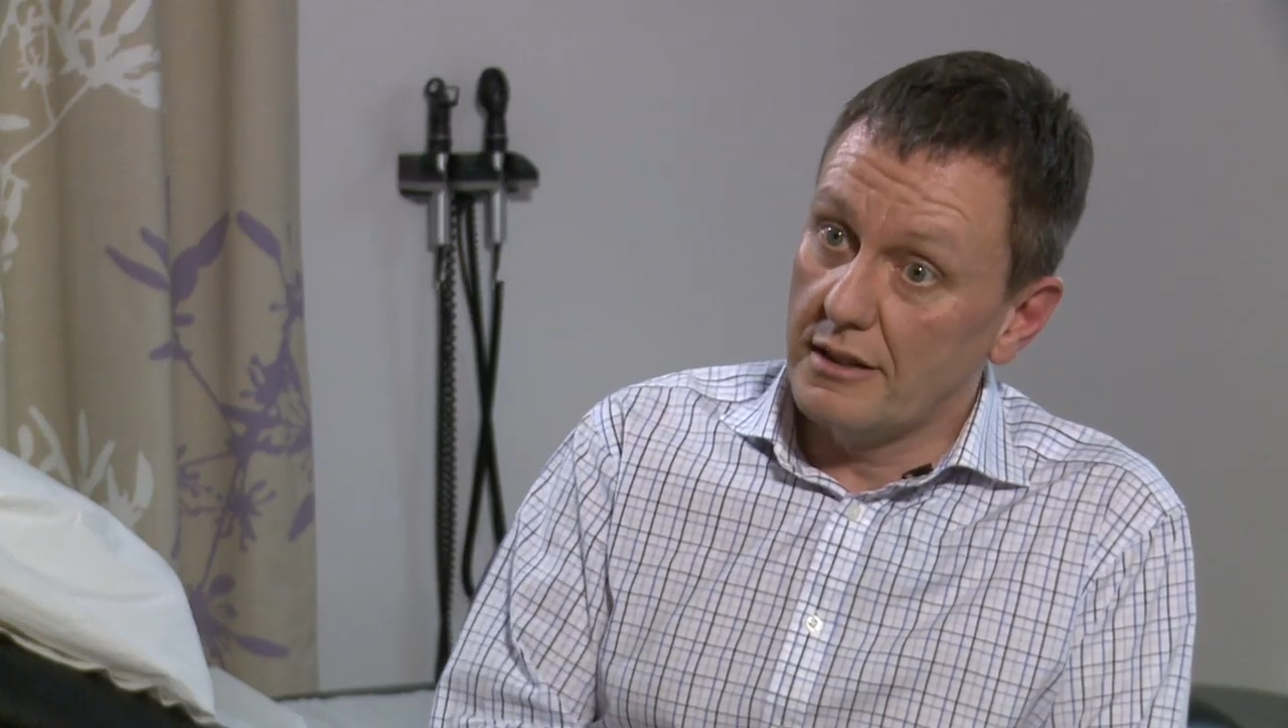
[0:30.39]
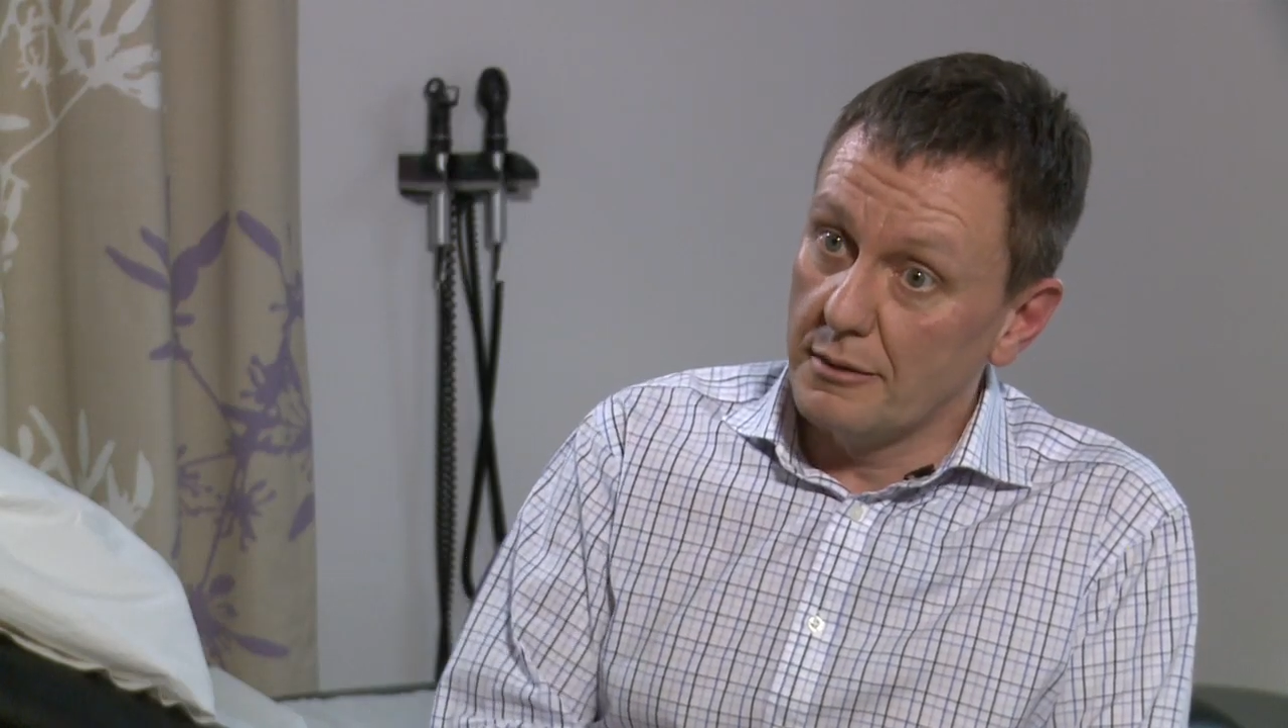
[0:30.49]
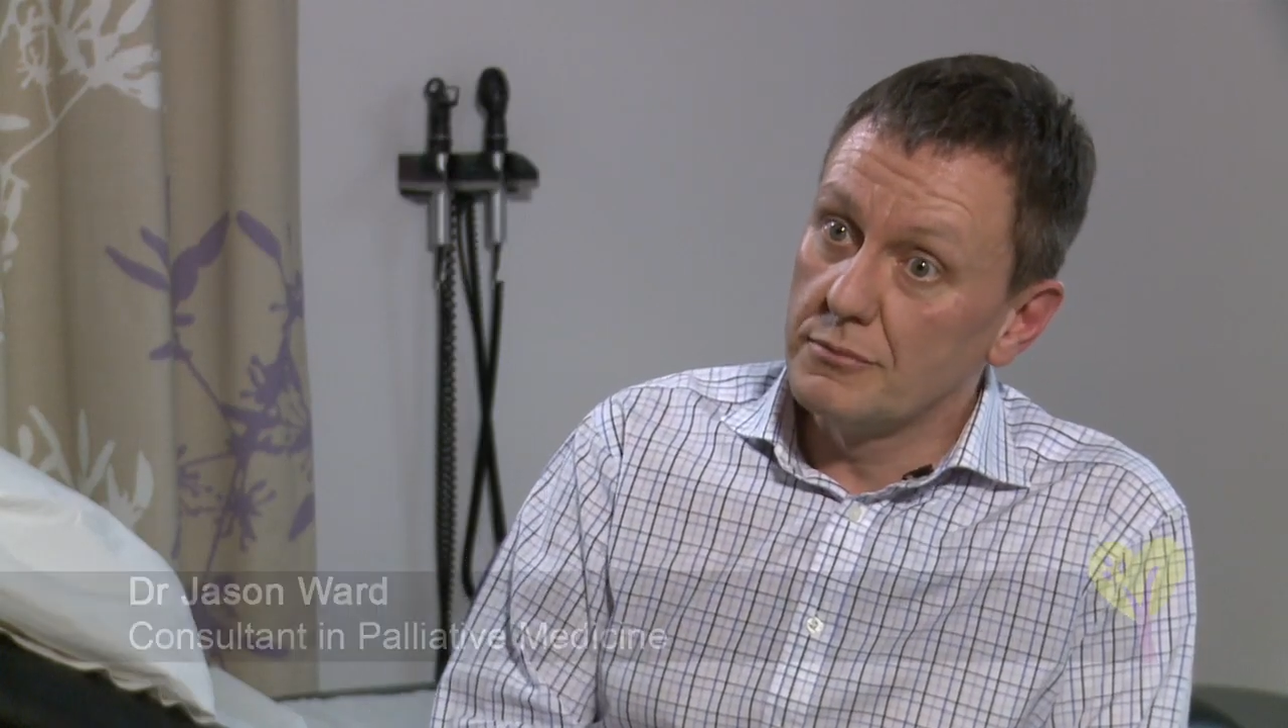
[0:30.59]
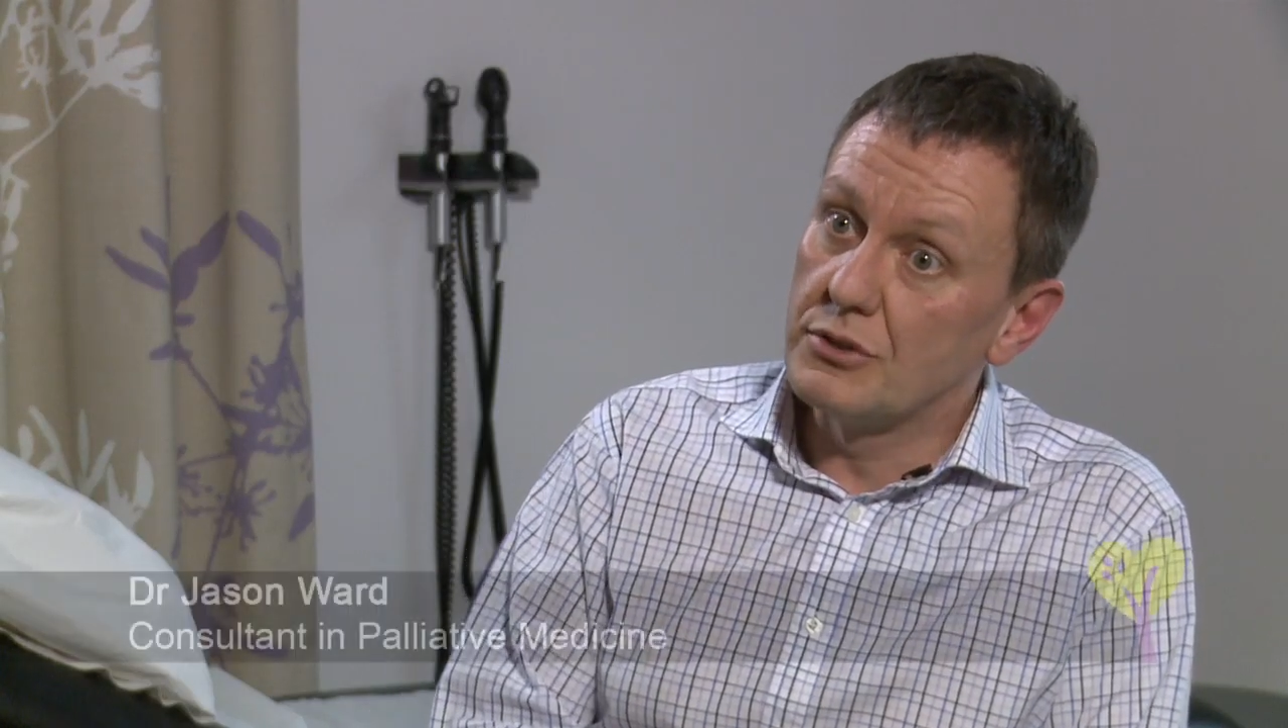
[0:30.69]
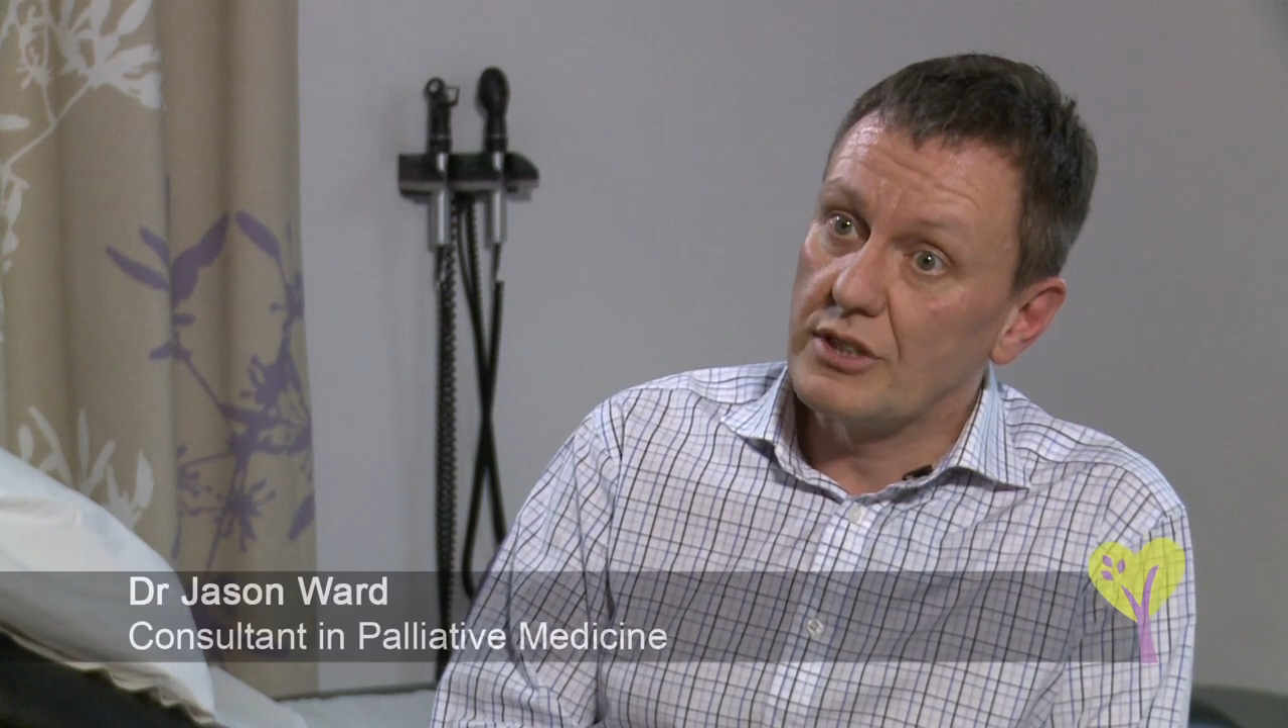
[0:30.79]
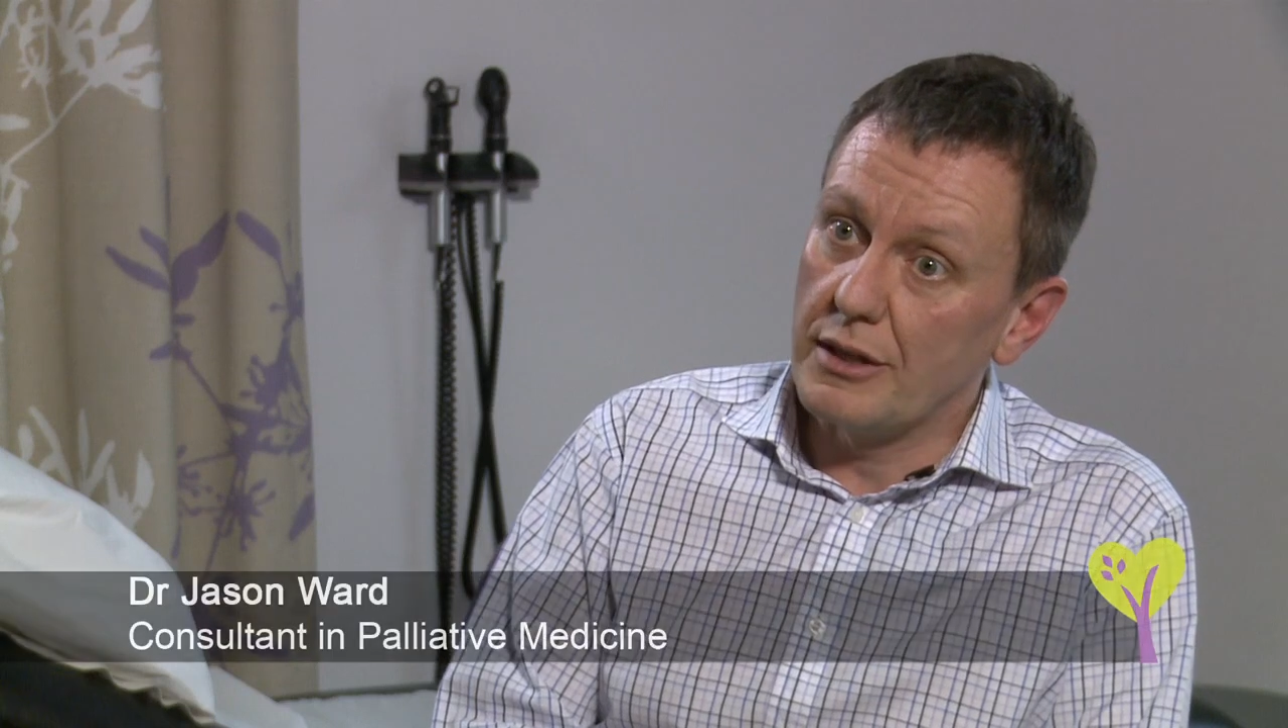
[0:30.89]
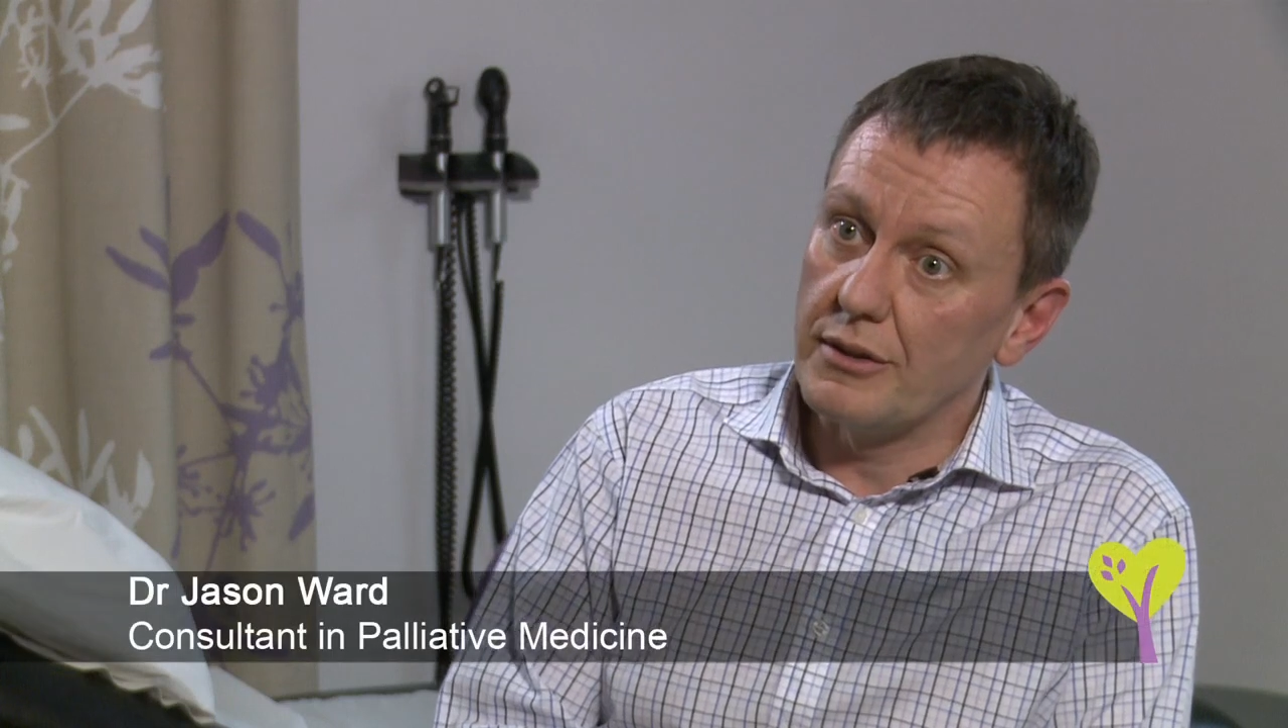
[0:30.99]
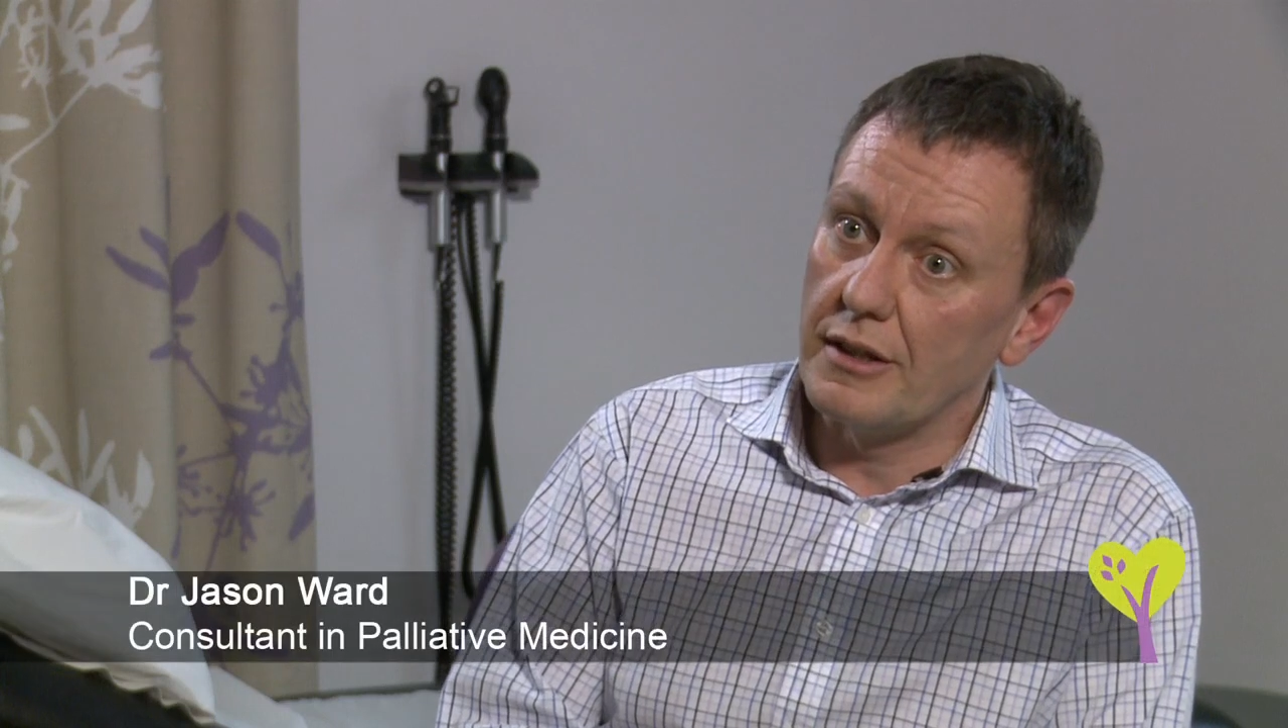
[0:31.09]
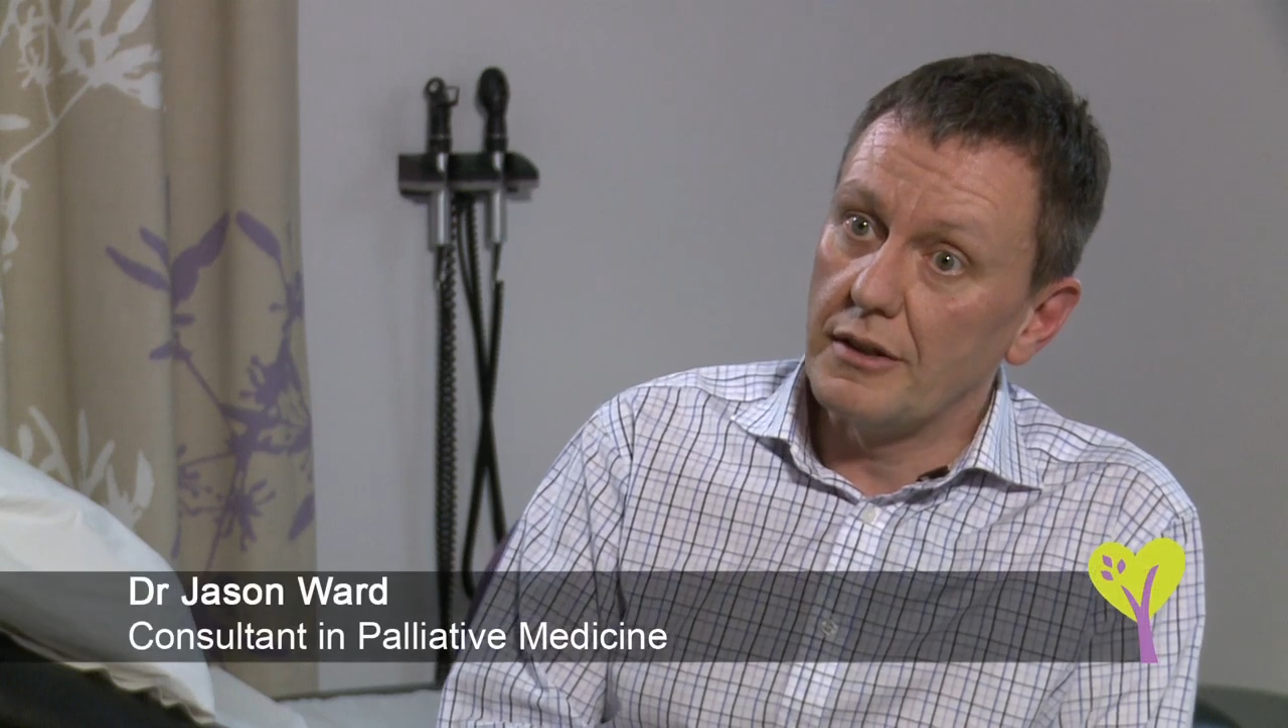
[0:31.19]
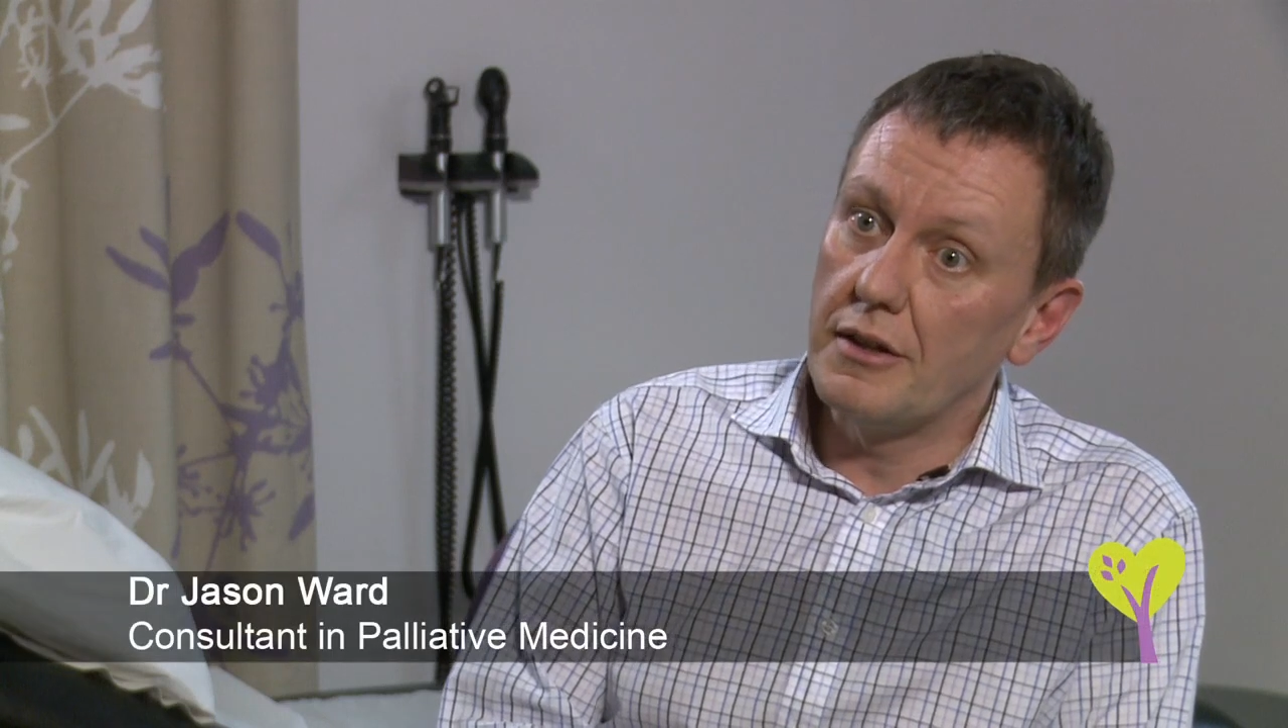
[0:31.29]
them so
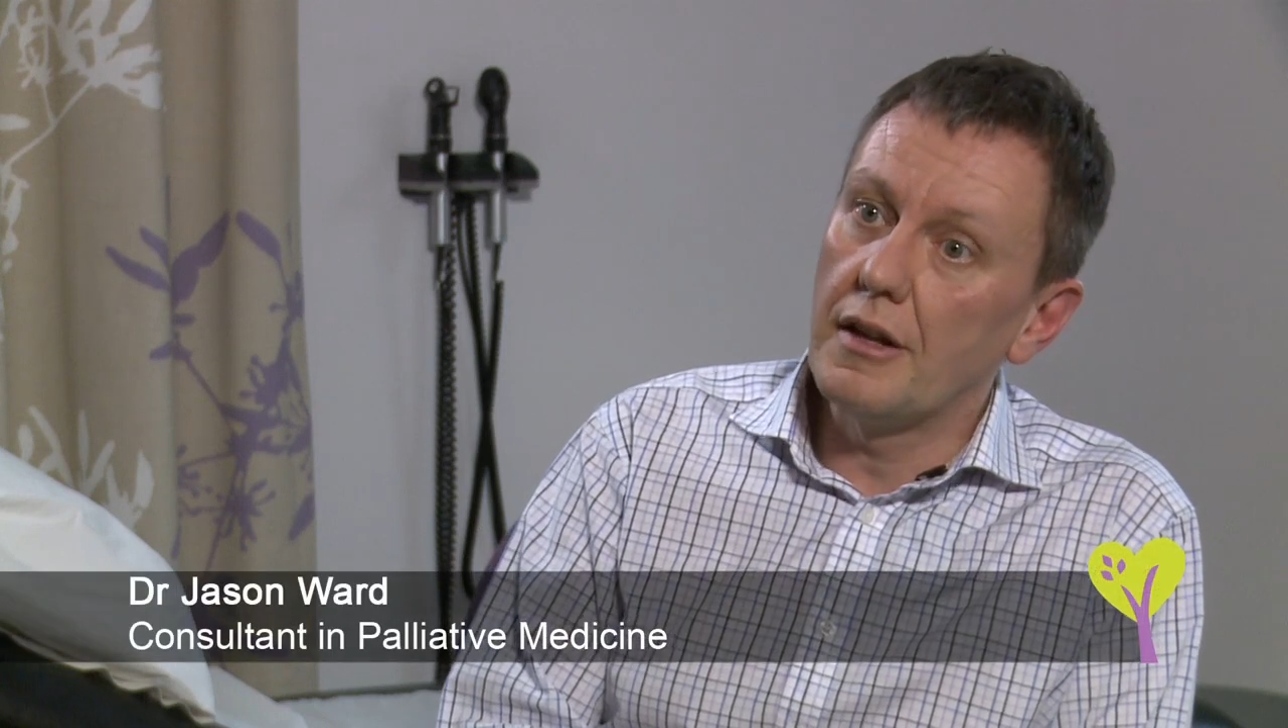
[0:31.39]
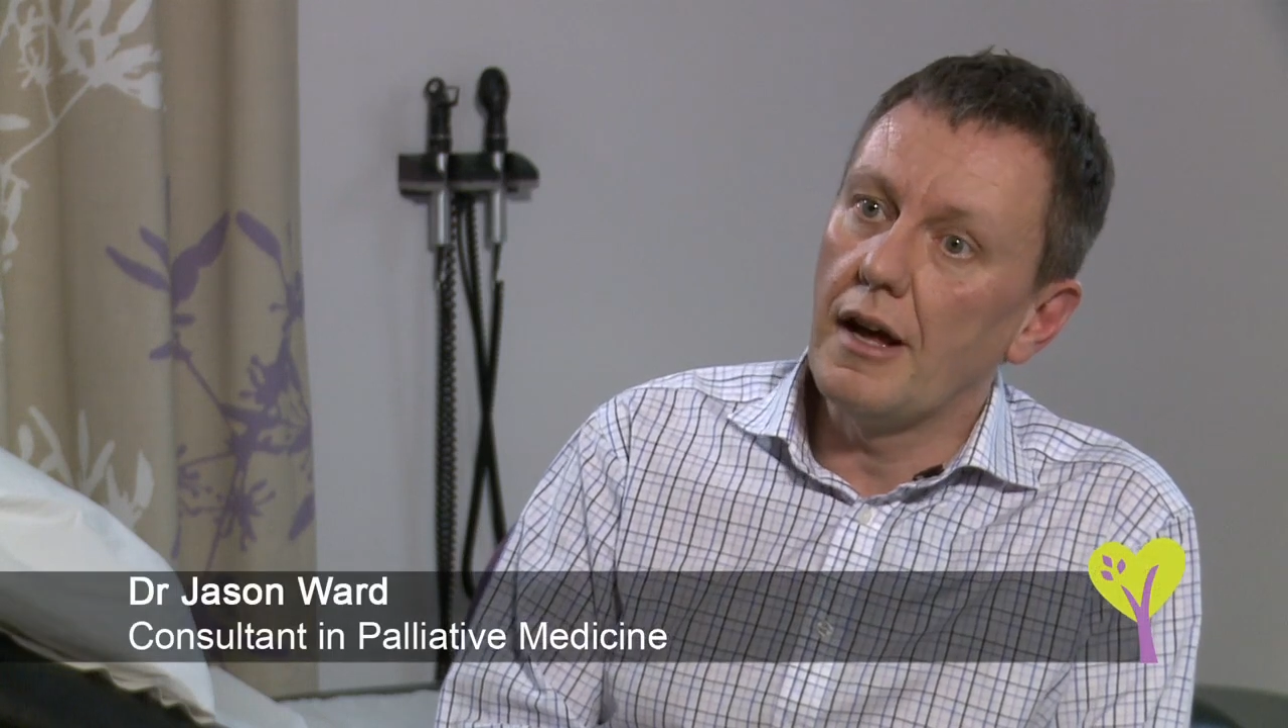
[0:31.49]
that